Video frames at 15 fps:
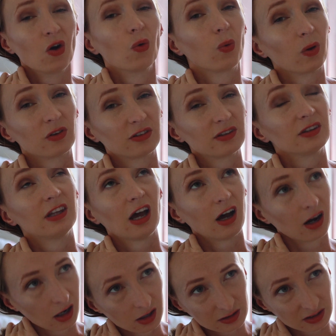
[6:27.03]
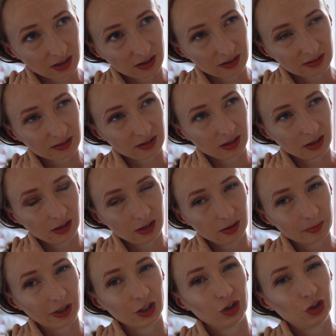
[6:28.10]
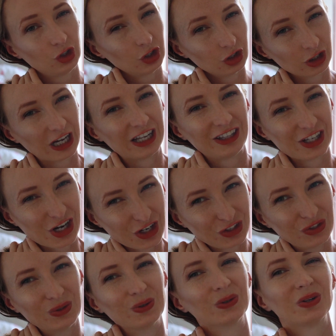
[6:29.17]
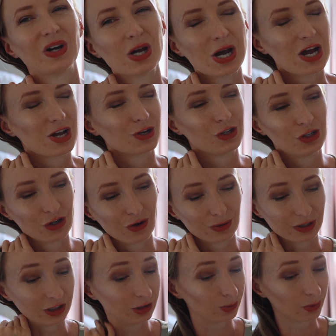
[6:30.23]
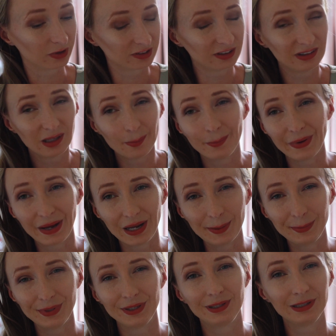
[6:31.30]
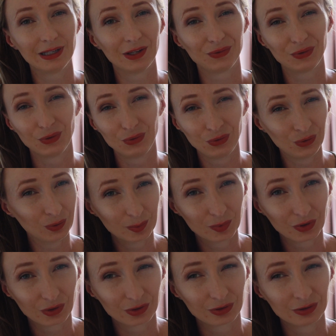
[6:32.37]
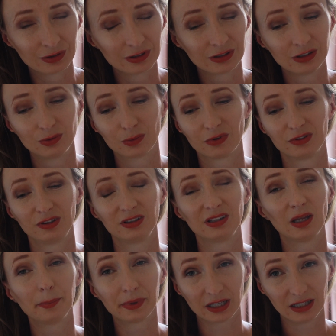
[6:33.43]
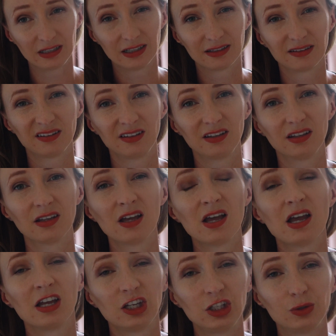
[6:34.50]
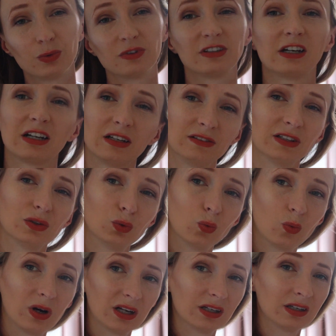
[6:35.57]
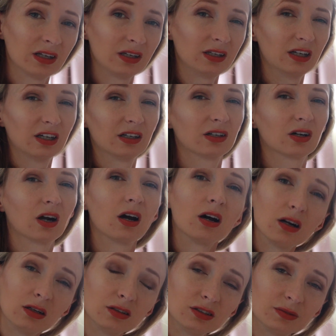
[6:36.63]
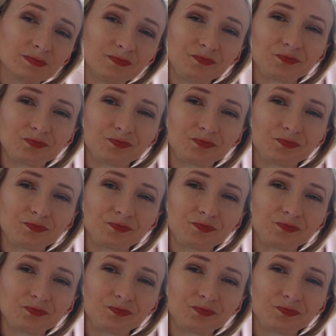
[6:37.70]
was the hardest in my two under two journey. It wasn't the baby and the newborn, it wasn't the pregnancy, it was around that 1 year old.